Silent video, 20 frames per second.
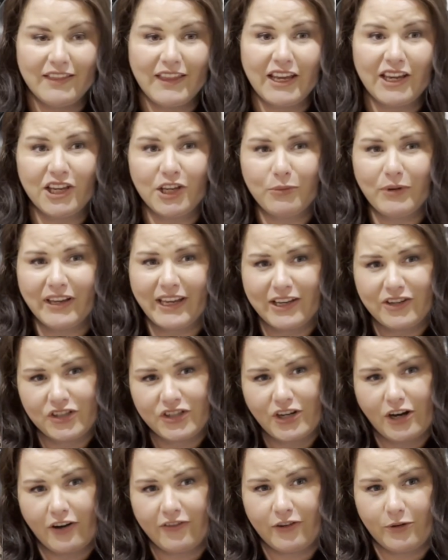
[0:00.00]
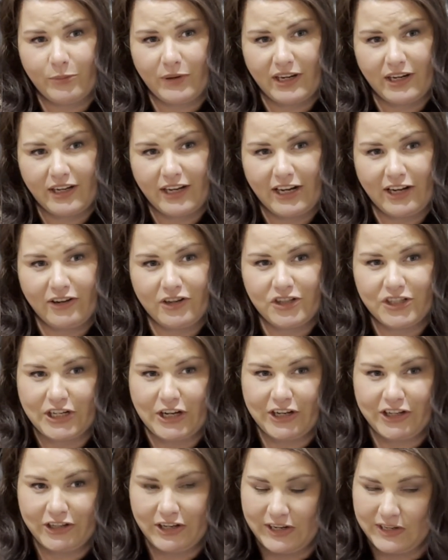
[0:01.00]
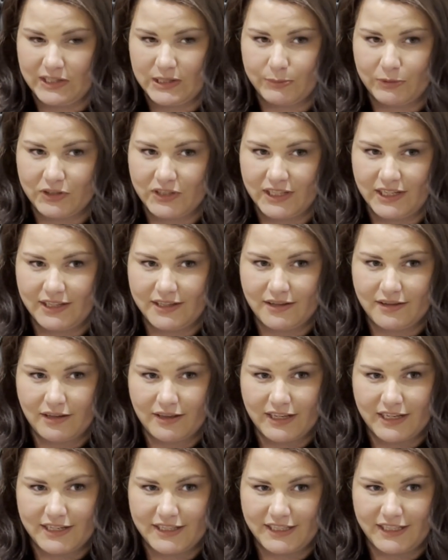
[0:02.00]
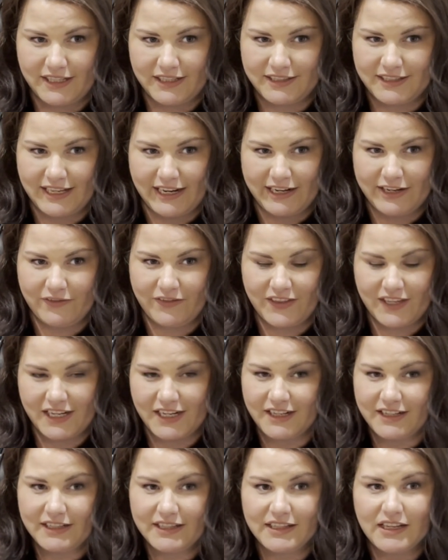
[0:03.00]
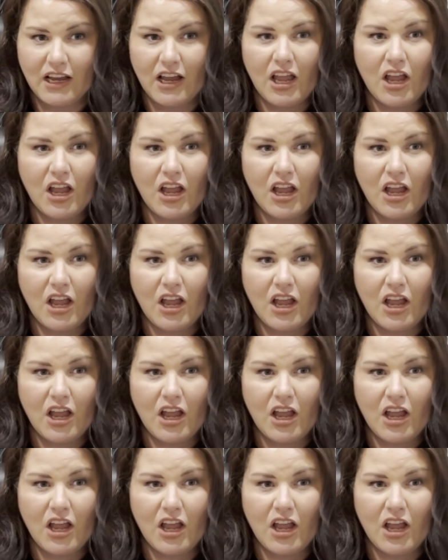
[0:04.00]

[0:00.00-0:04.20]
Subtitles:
Thank you again, Shar, for being here and sharing your expertise on the lending side of things.